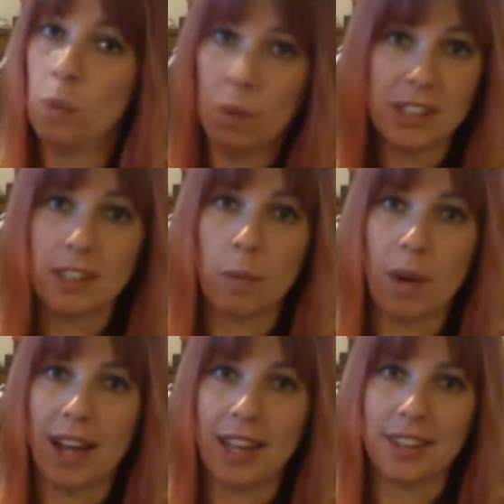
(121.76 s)
Once in a
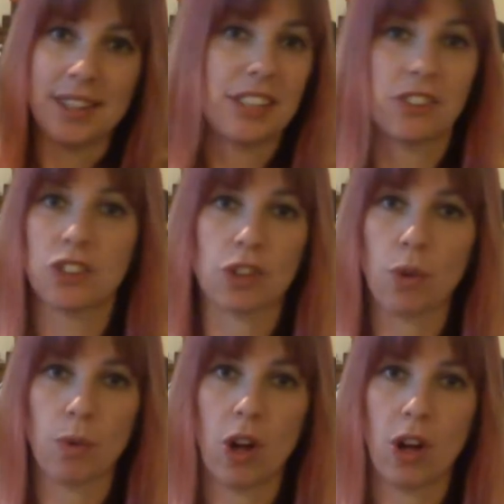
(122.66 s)
while, things just
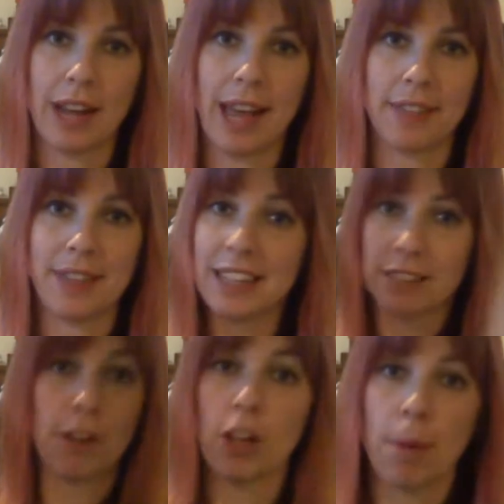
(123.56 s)
go wrong and
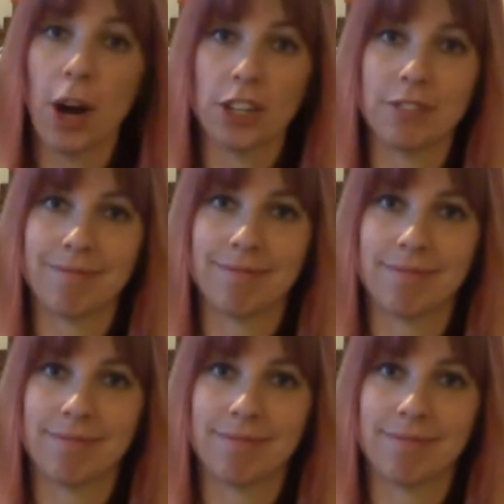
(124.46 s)
things fall apart.